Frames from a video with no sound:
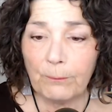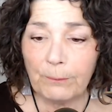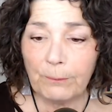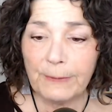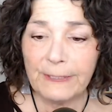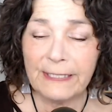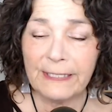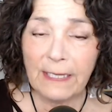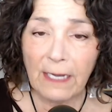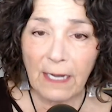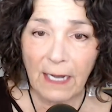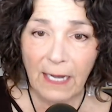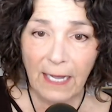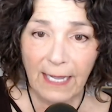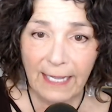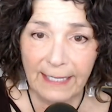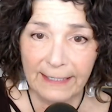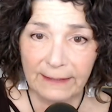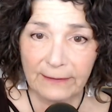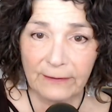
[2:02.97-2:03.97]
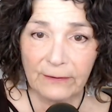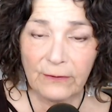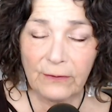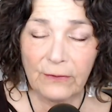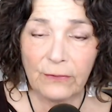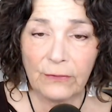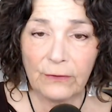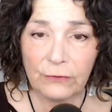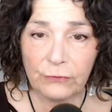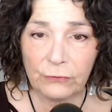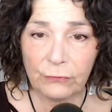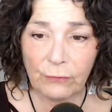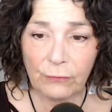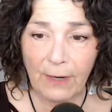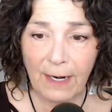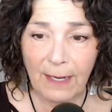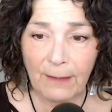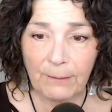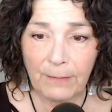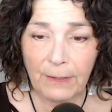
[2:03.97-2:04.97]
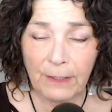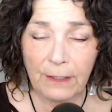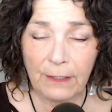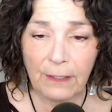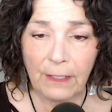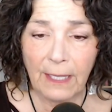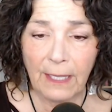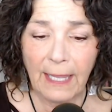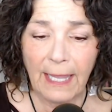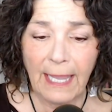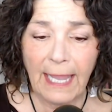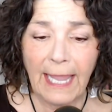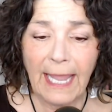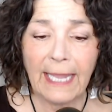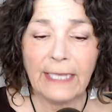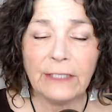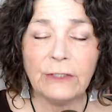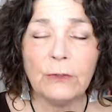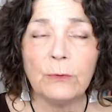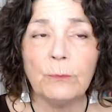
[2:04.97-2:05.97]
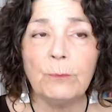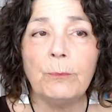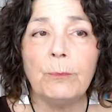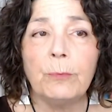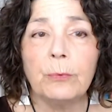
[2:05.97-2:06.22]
beyond the trauma and you